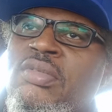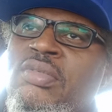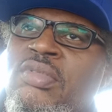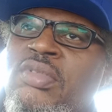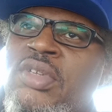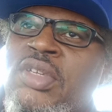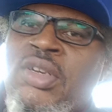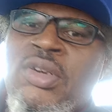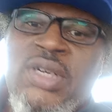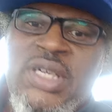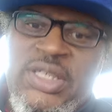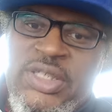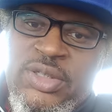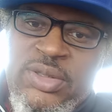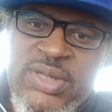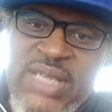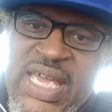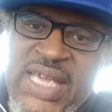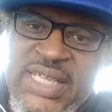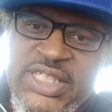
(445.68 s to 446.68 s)
You could
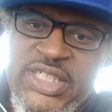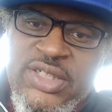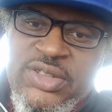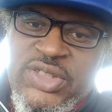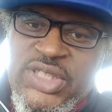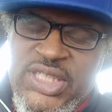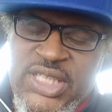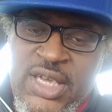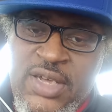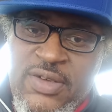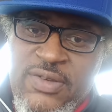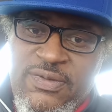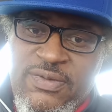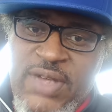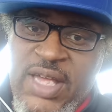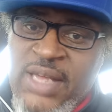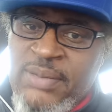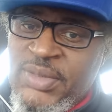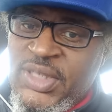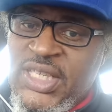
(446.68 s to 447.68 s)
do that yourself.
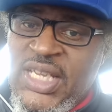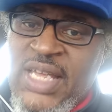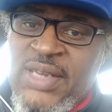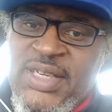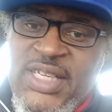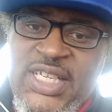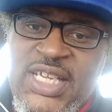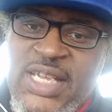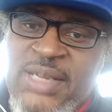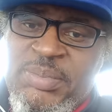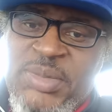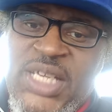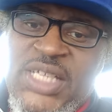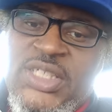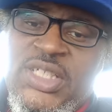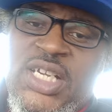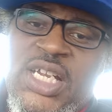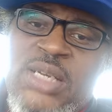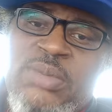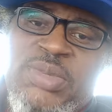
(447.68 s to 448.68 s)
I'm not
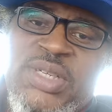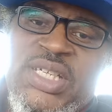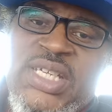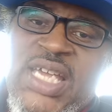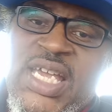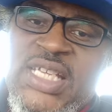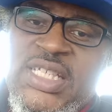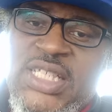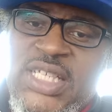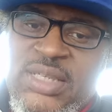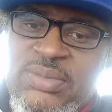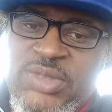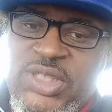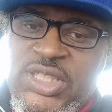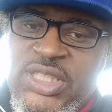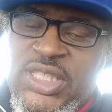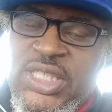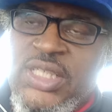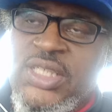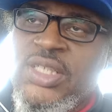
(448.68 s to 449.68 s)
trying to be nasty. I'm
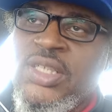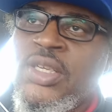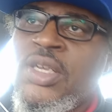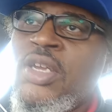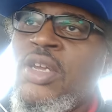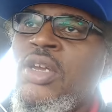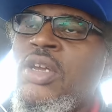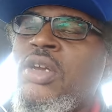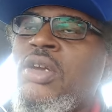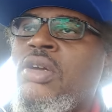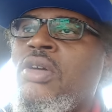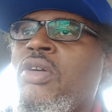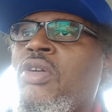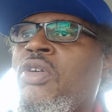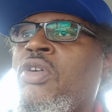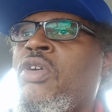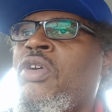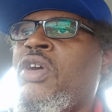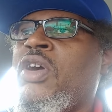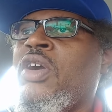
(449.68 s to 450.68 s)
just saying.
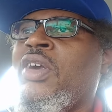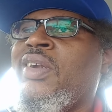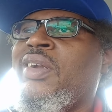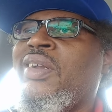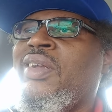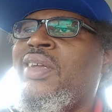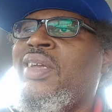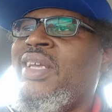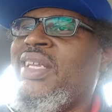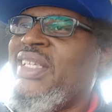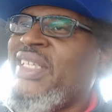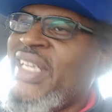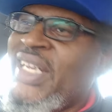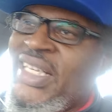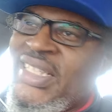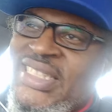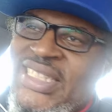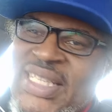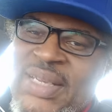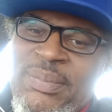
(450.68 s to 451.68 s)
Or
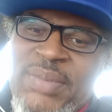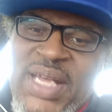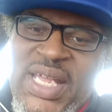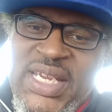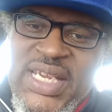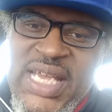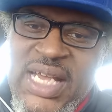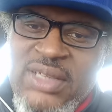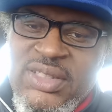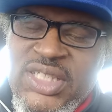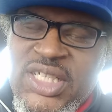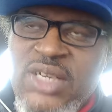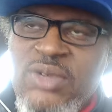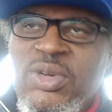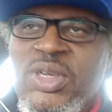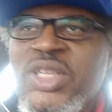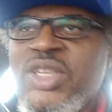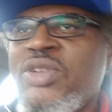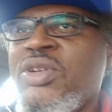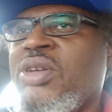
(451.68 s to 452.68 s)
there's somebody out there
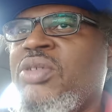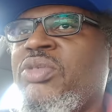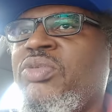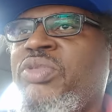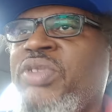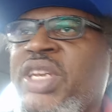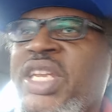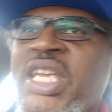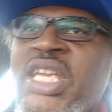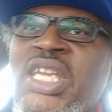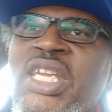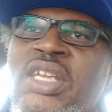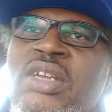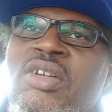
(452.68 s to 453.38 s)
where you don't need